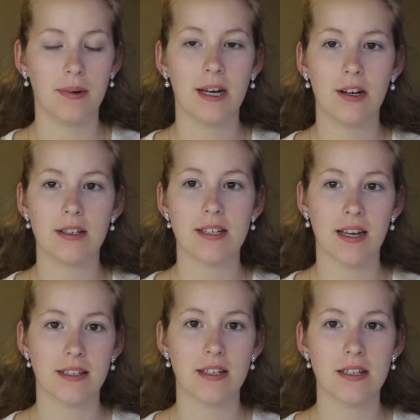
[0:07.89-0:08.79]
here in
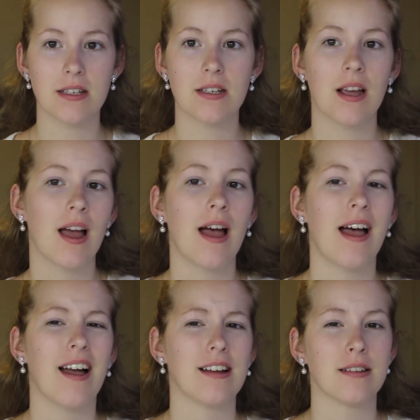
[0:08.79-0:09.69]
Texas
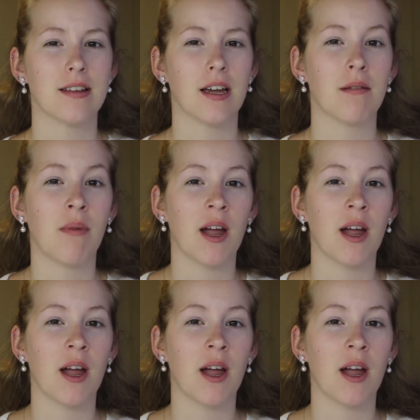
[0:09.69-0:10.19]
as like